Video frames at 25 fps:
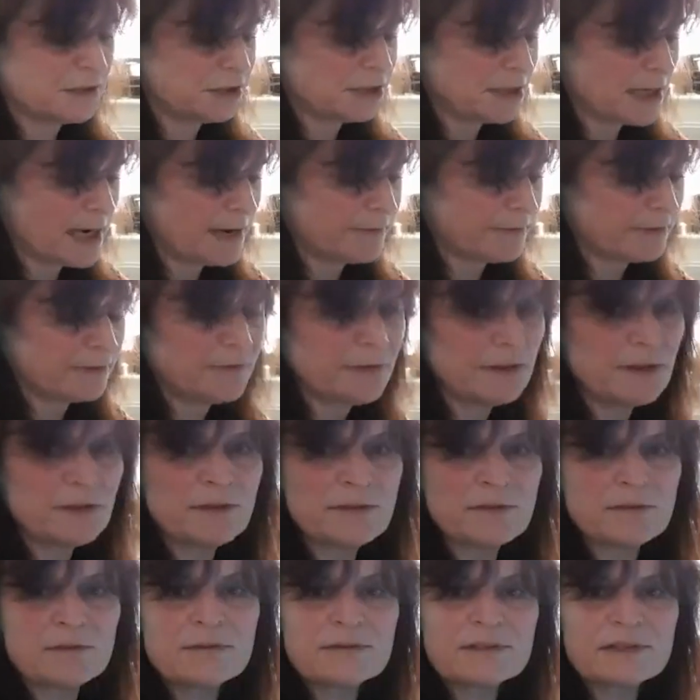to share a few
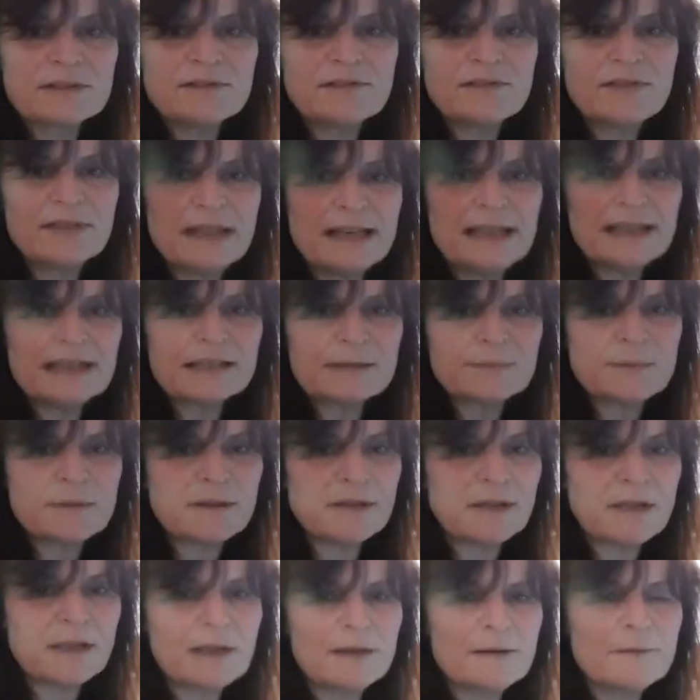thoughts and feelings with
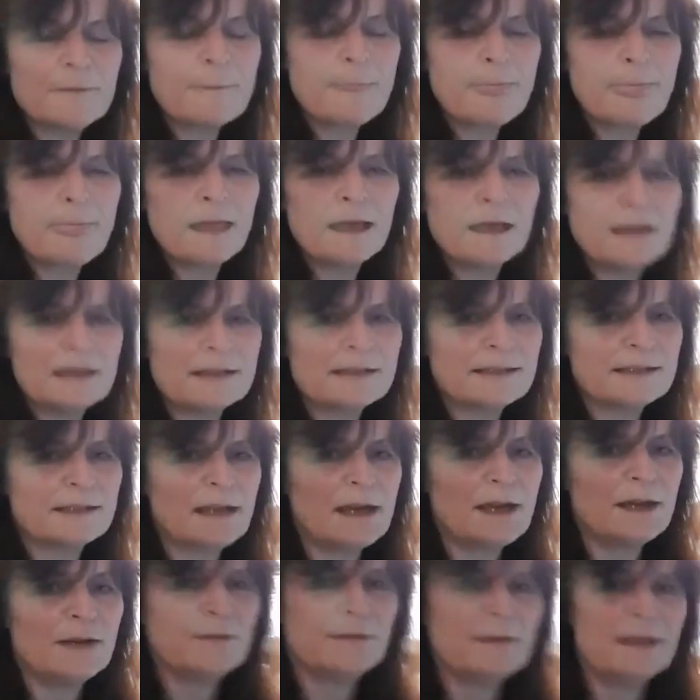you.
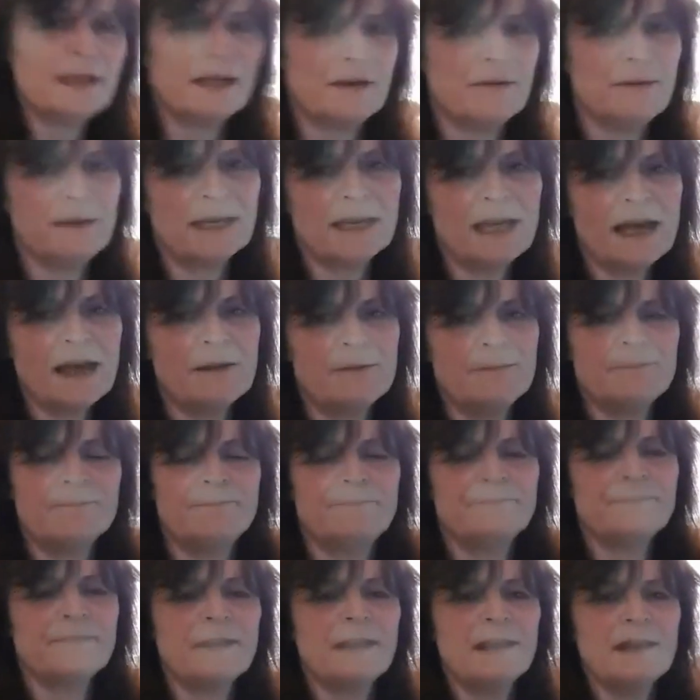So here we go.
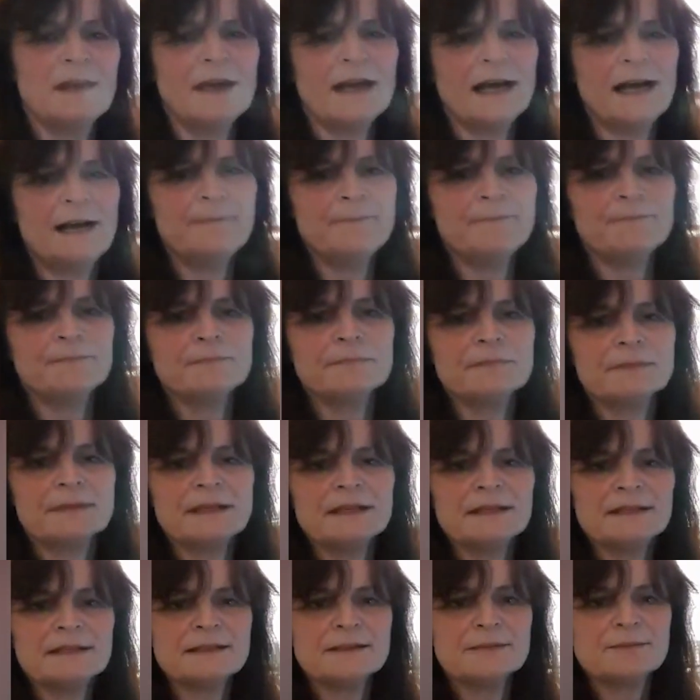
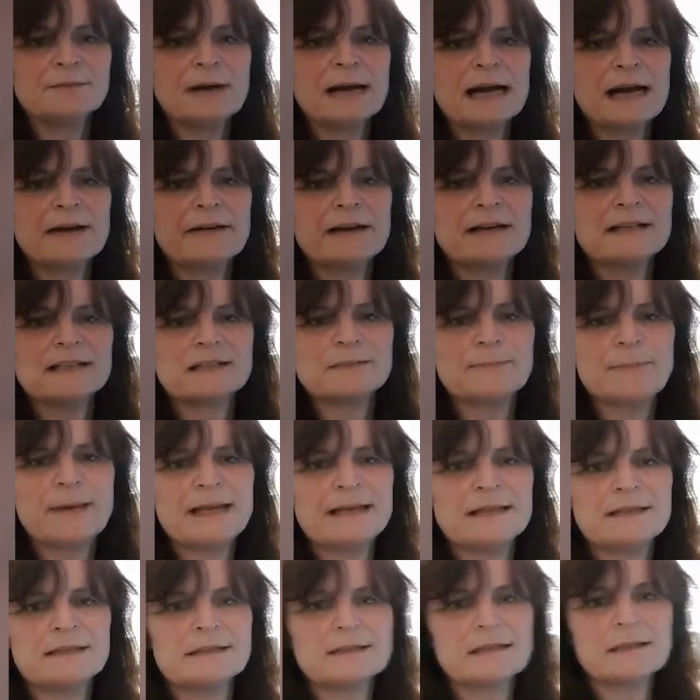This is where I
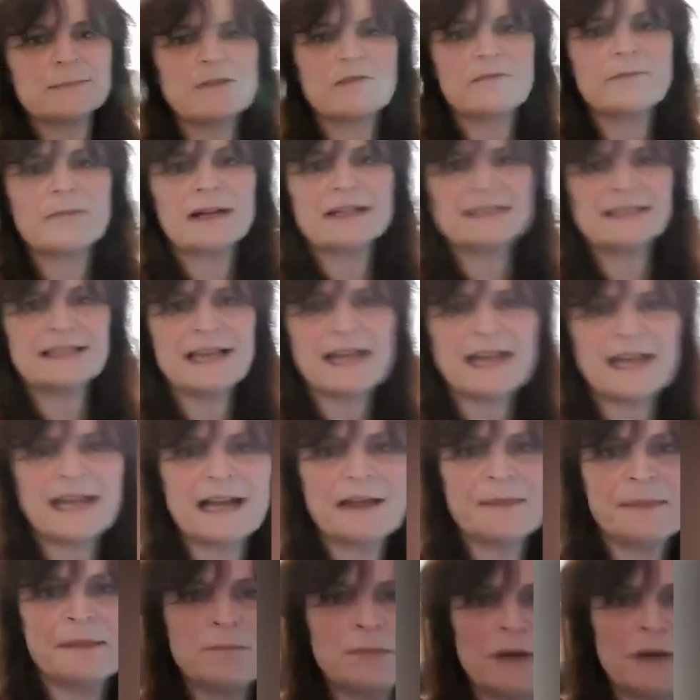spend some of my day at the